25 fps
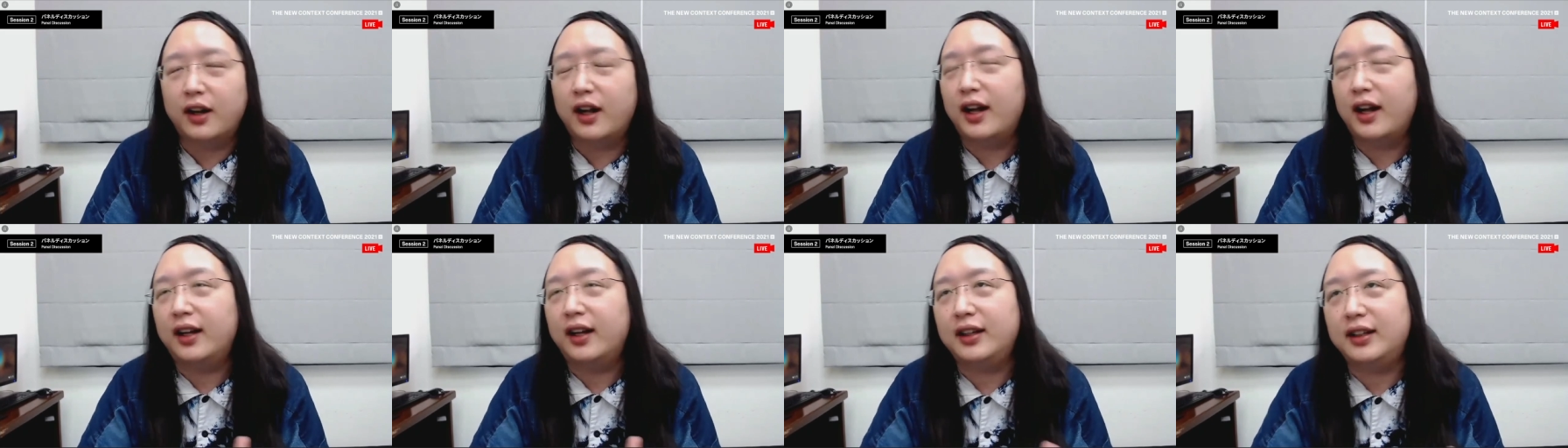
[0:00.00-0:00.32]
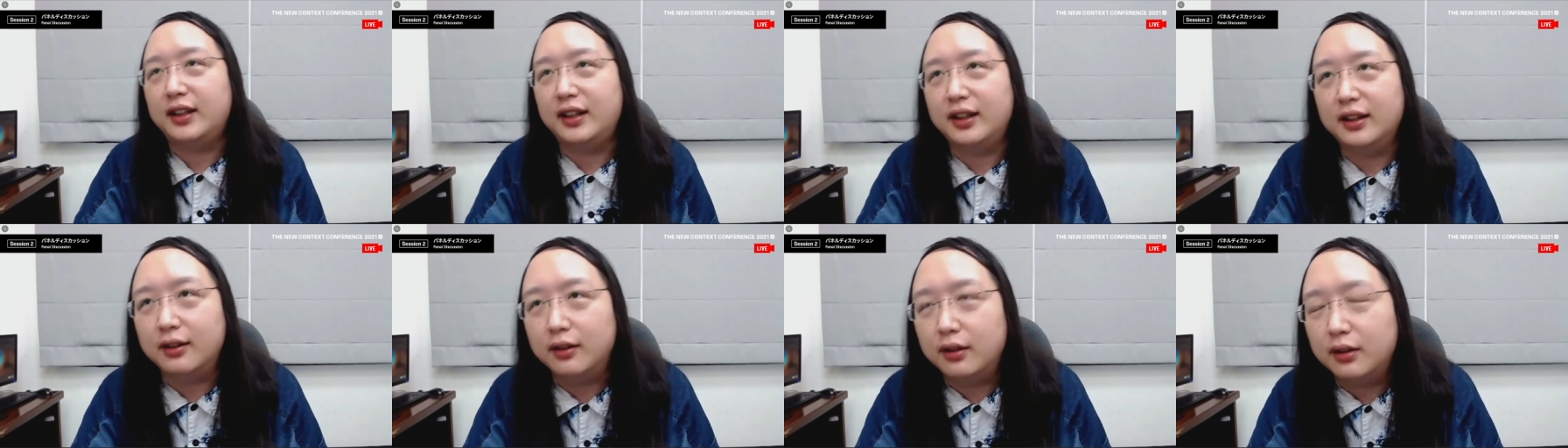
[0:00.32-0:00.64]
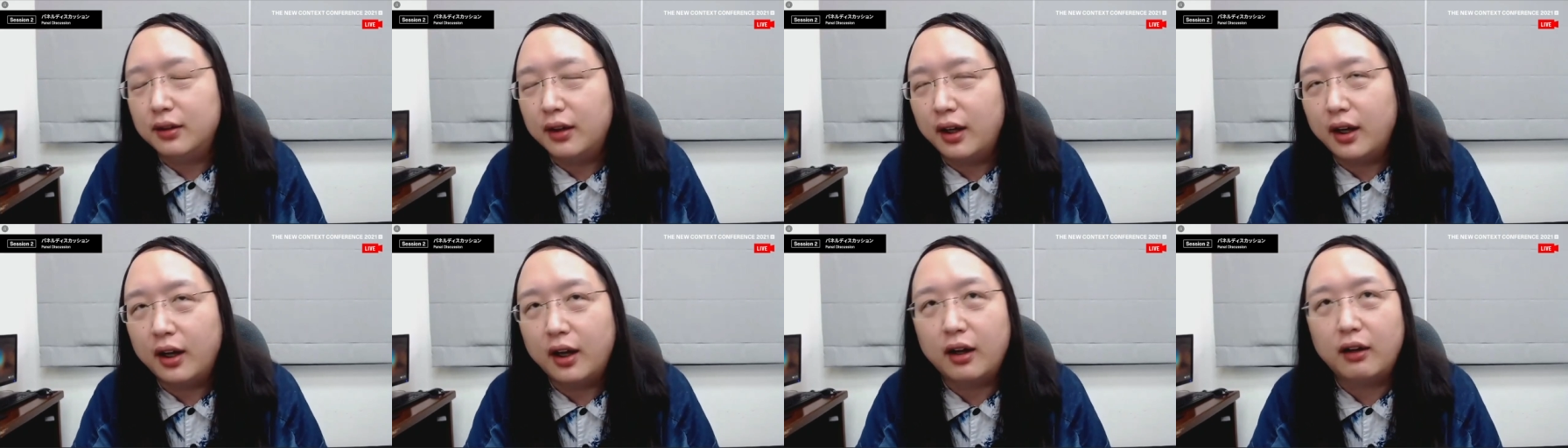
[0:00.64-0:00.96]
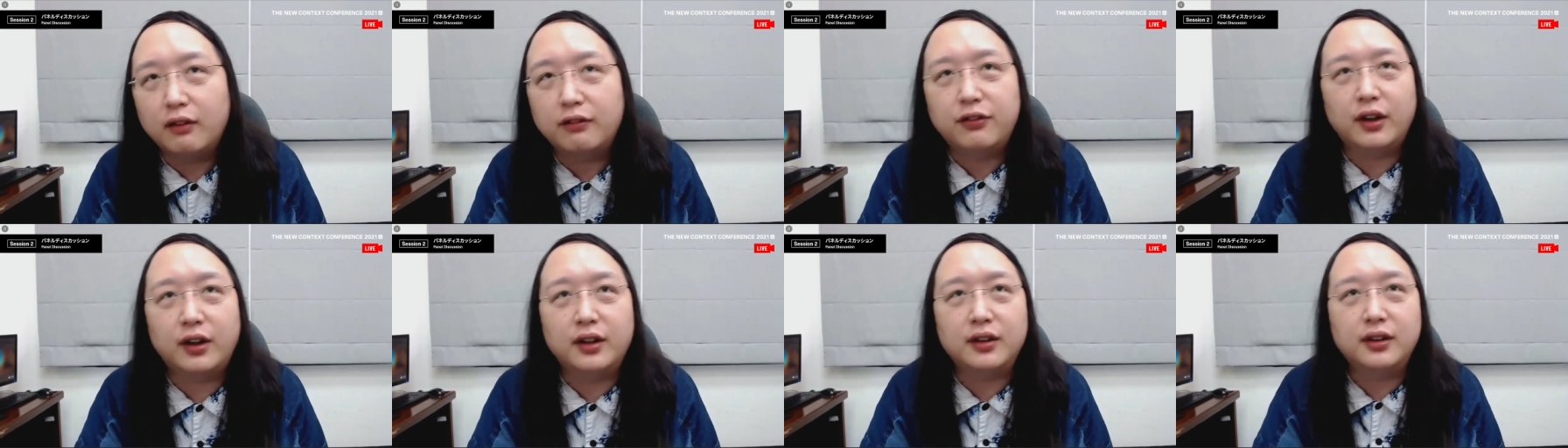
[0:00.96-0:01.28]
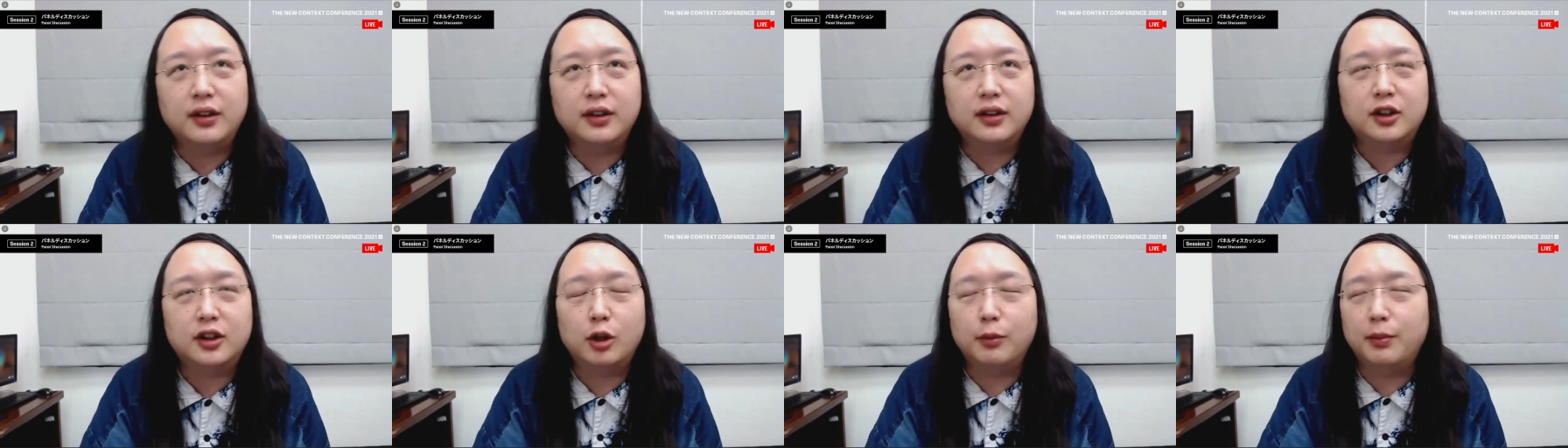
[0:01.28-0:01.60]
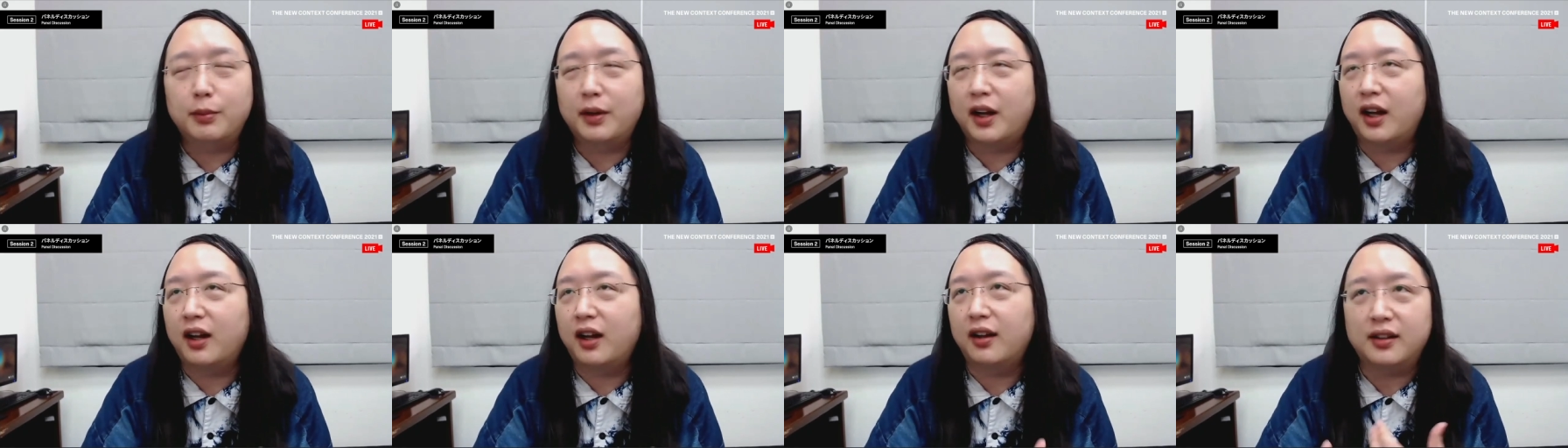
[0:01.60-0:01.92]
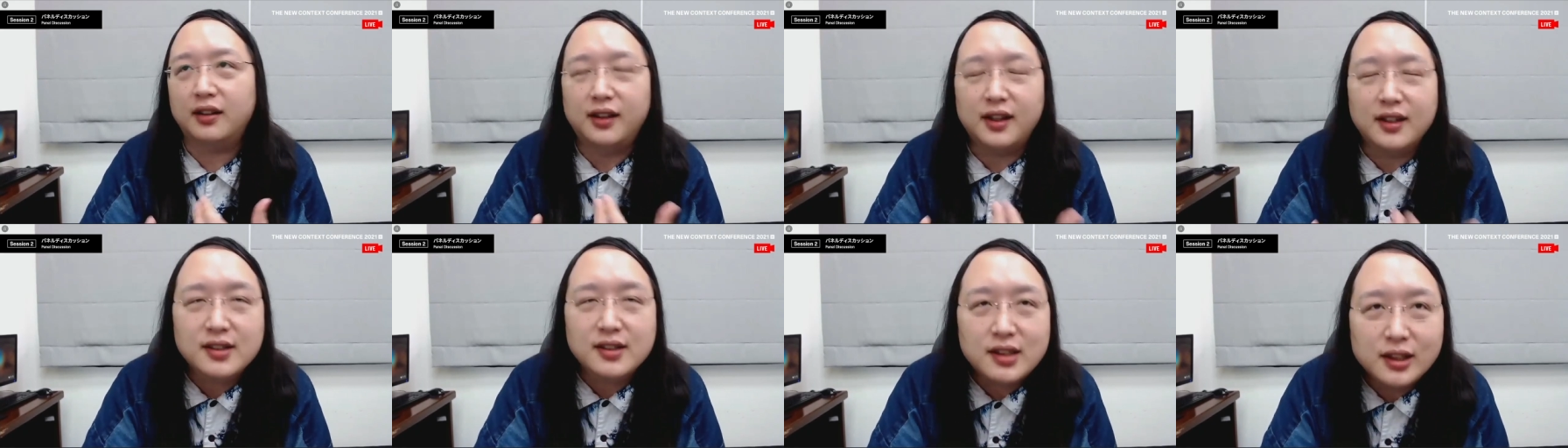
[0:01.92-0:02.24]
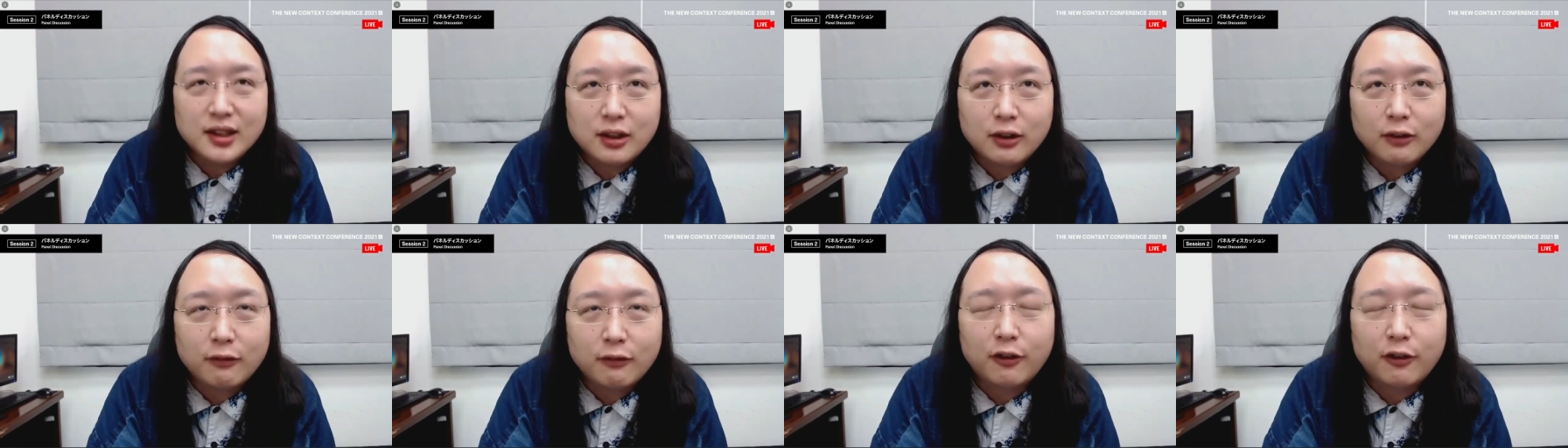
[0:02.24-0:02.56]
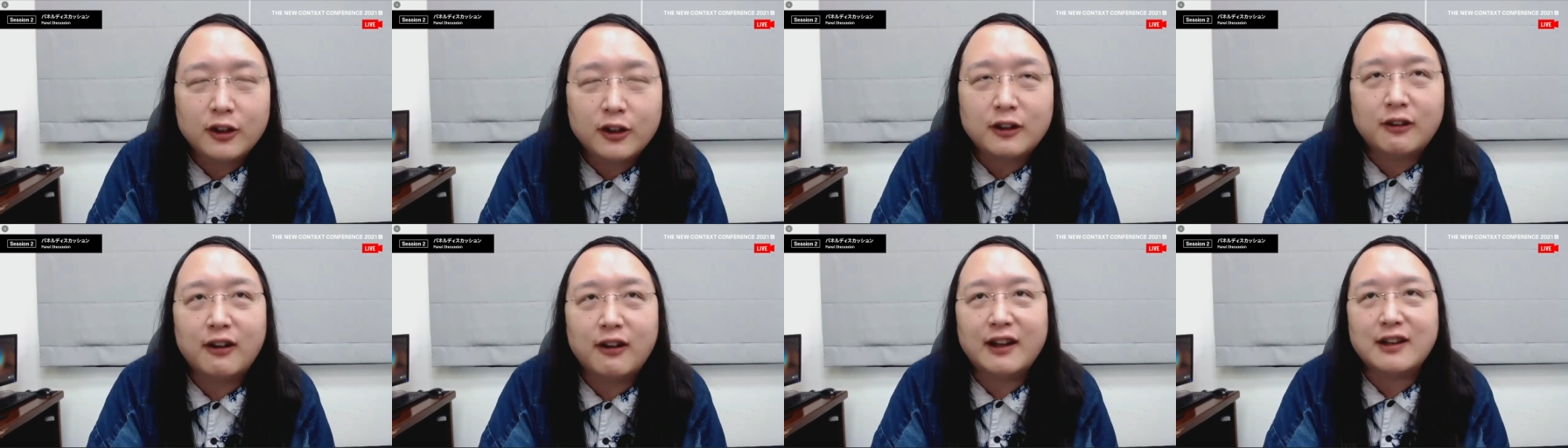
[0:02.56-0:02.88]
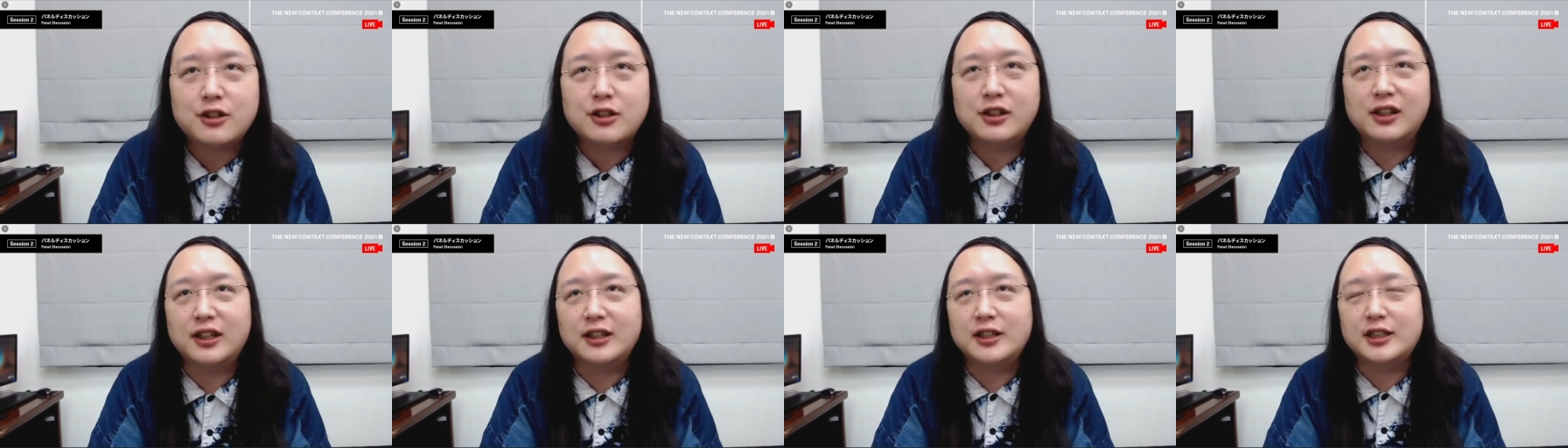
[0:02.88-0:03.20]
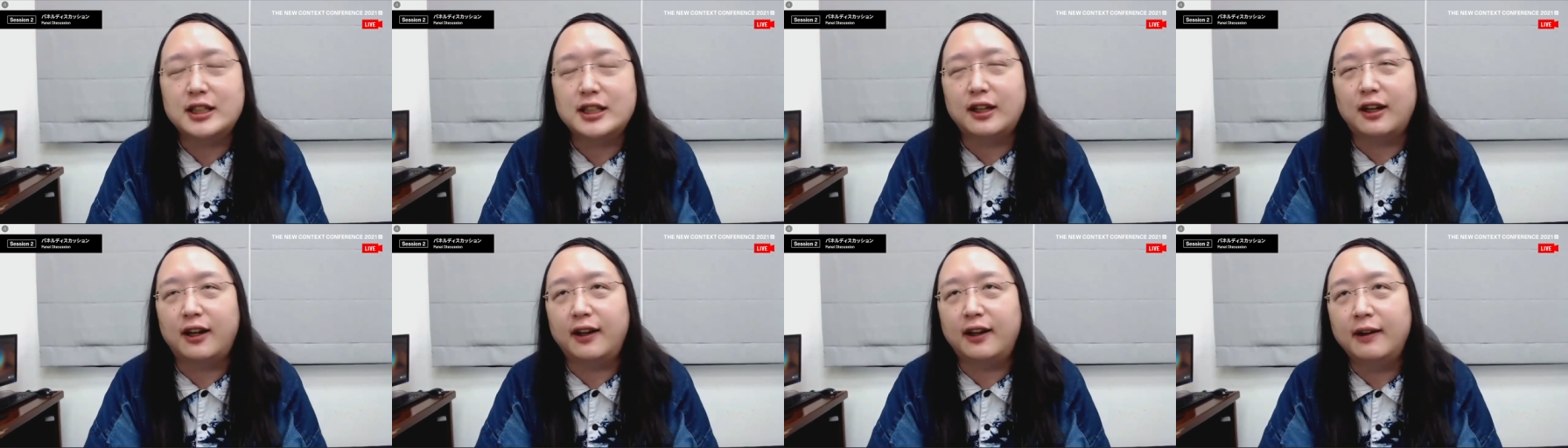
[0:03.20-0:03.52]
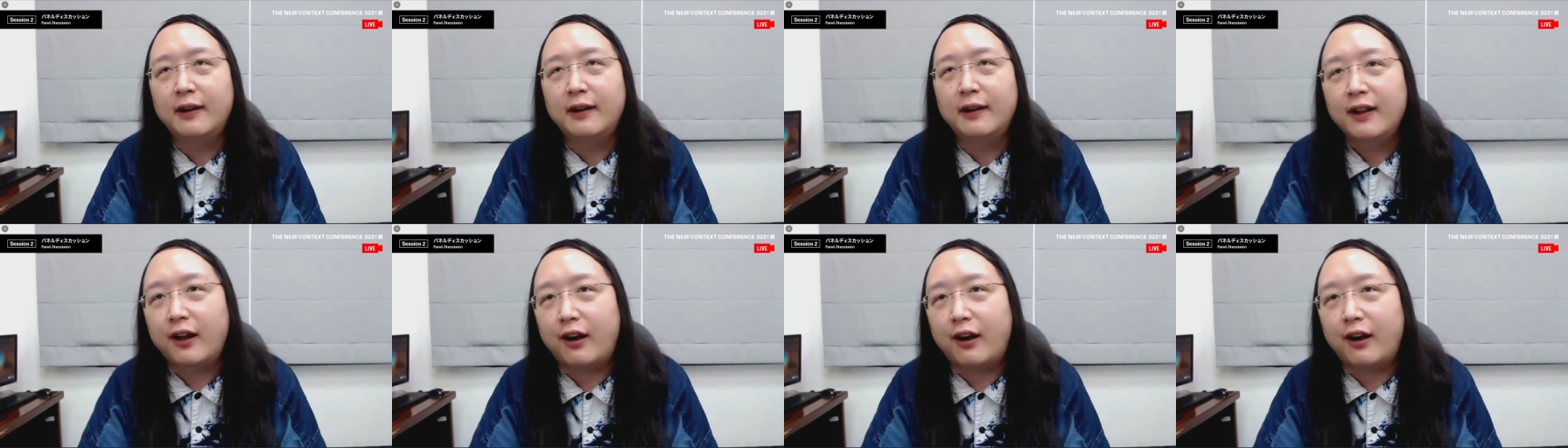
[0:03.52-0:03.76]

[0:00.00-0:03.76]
IDEO, from the Copenhagen Institute for Interaction Design,